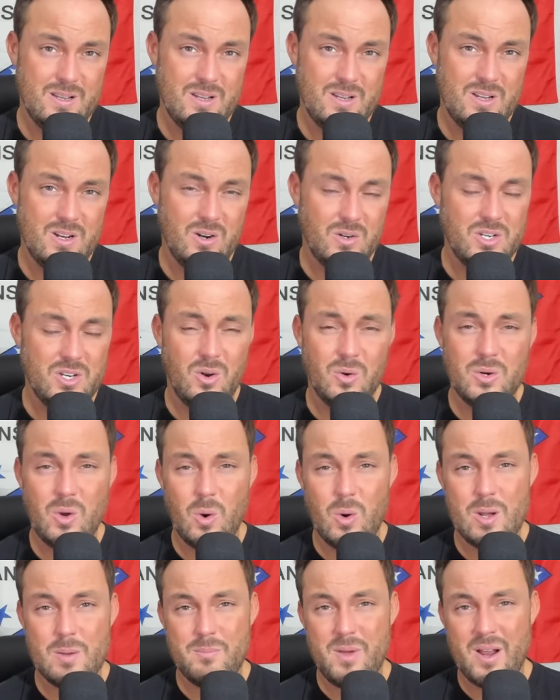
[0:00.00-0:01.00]
You know, you don't go
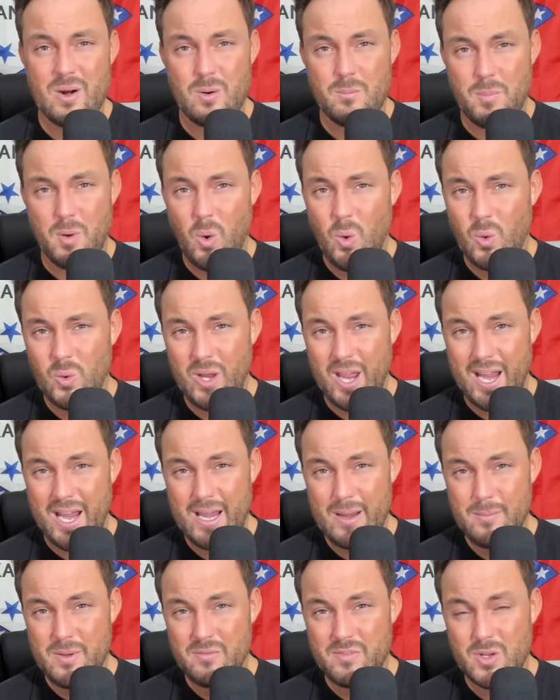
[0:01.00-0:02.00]
to a better bowl
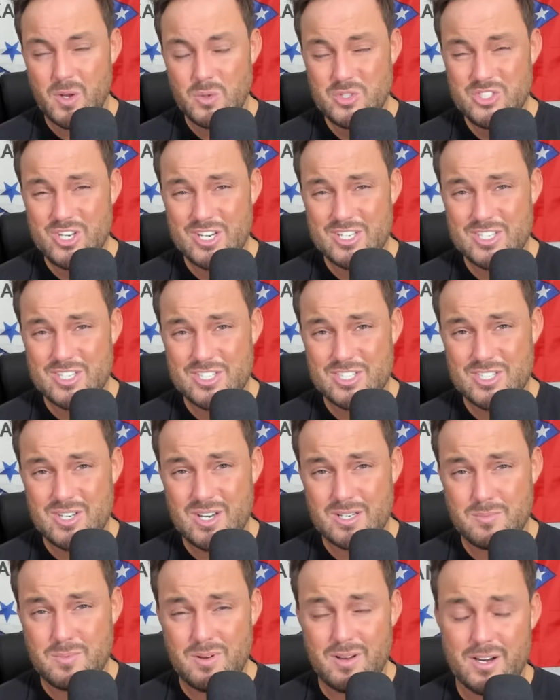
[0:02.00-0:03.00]
game if you go
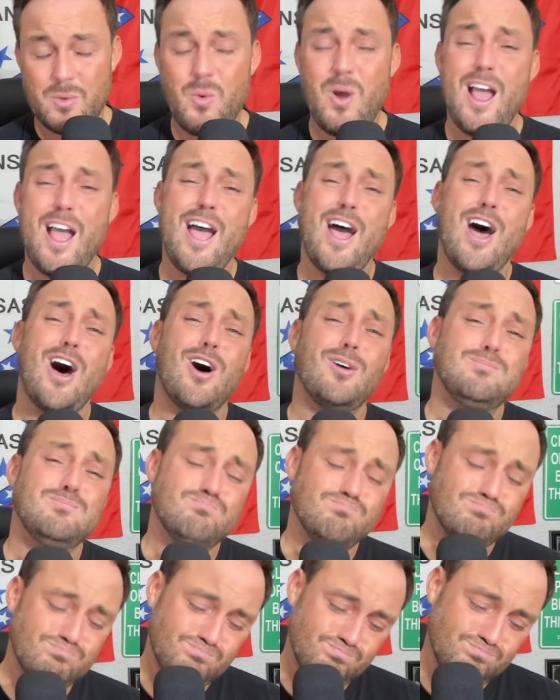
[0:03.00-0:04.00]
6-6. Be like, well,
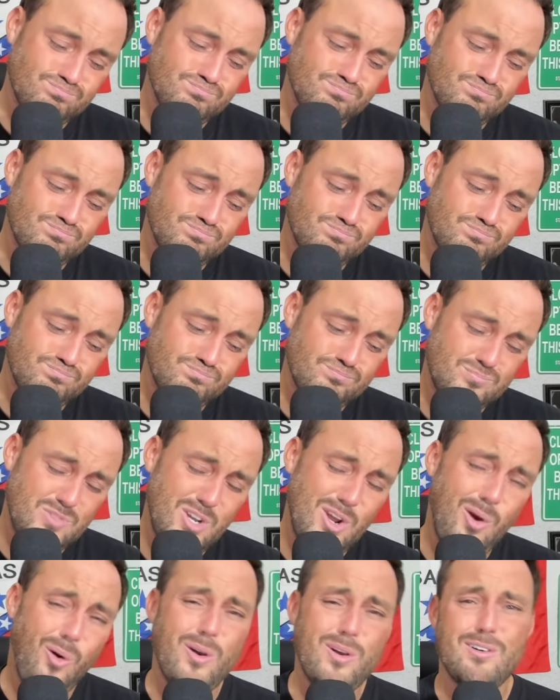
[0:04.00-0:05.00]

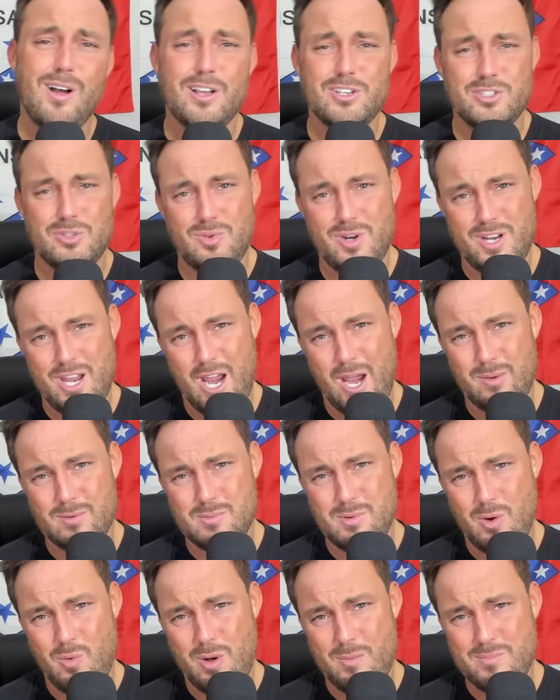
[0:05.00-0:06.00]
you only lost 3 games
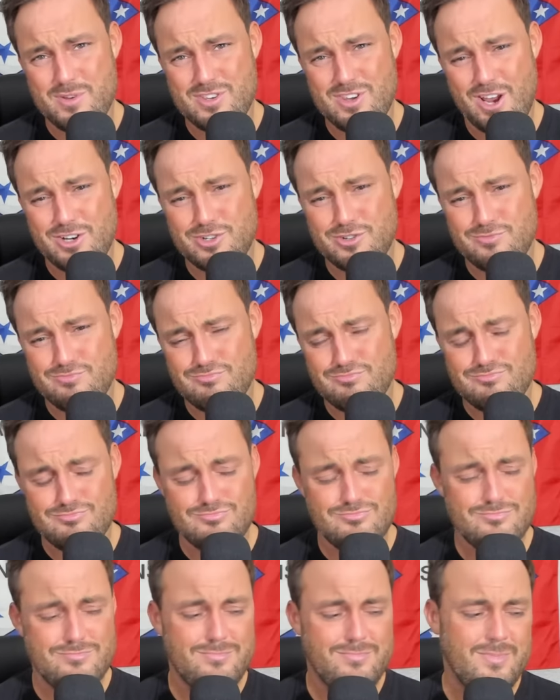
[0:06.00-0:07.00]
by one possession.
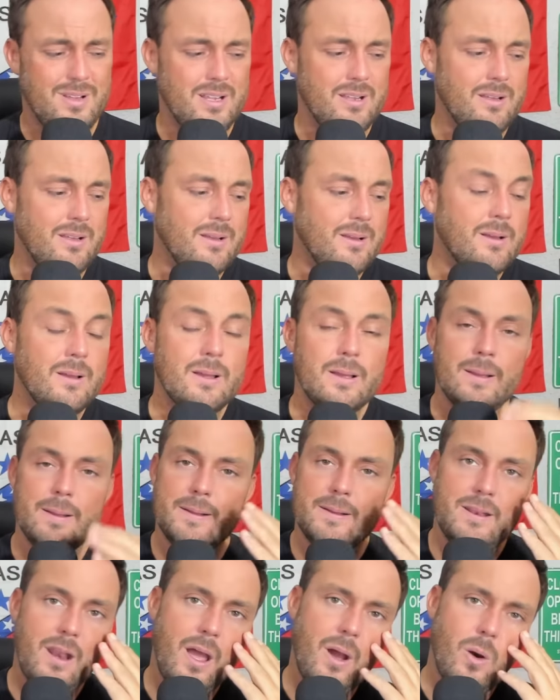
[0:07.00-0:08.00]

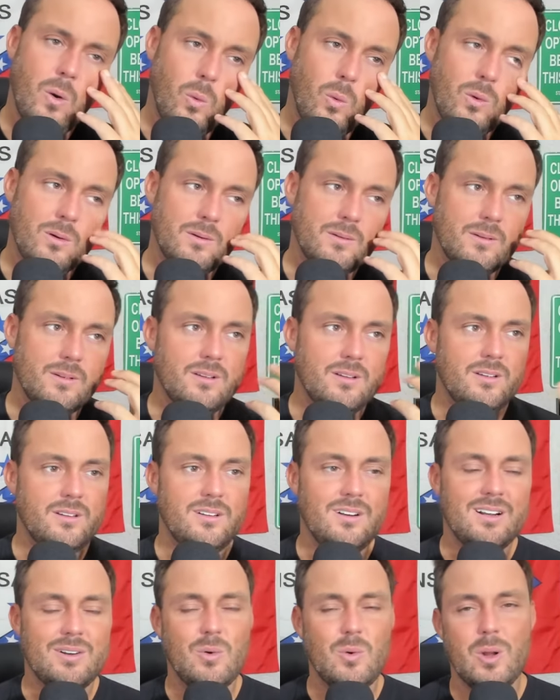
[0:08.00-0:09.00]
No, you're
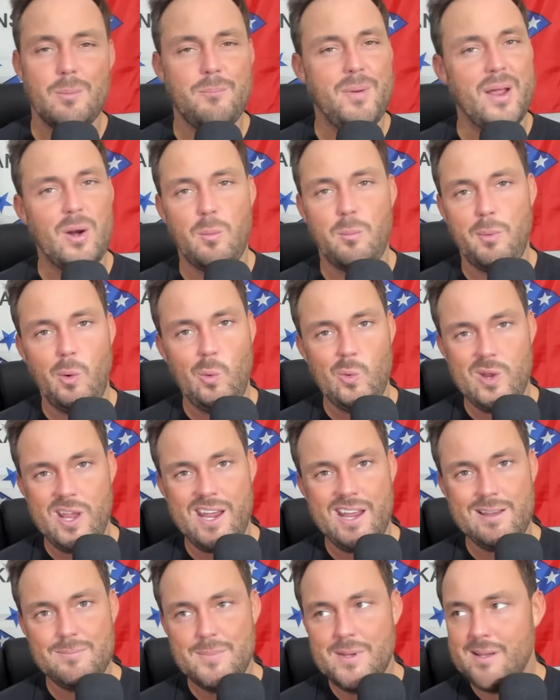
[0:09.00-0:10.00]
not going to a better bowl
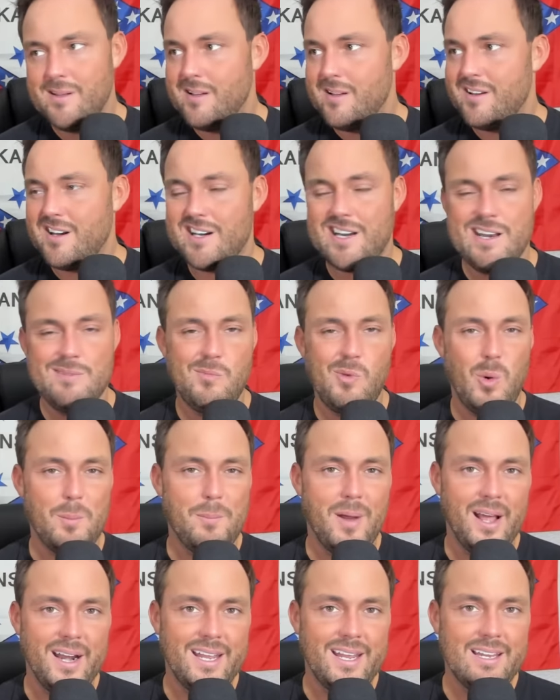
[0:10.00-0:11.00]
game. You're not getting more
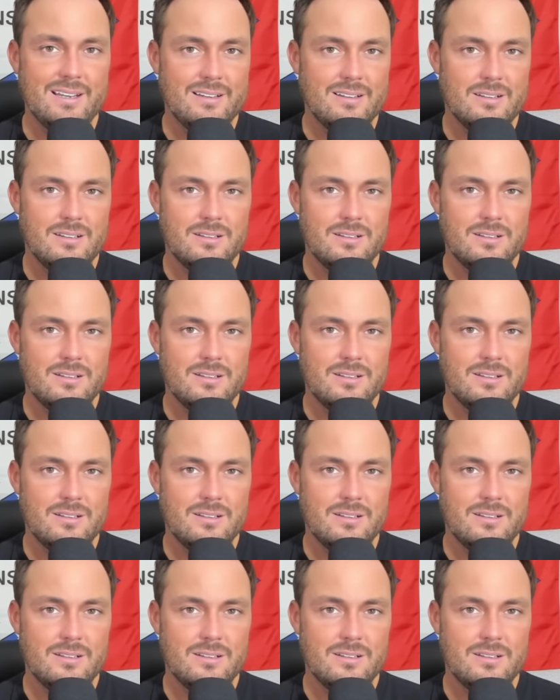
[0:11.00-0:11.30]
money.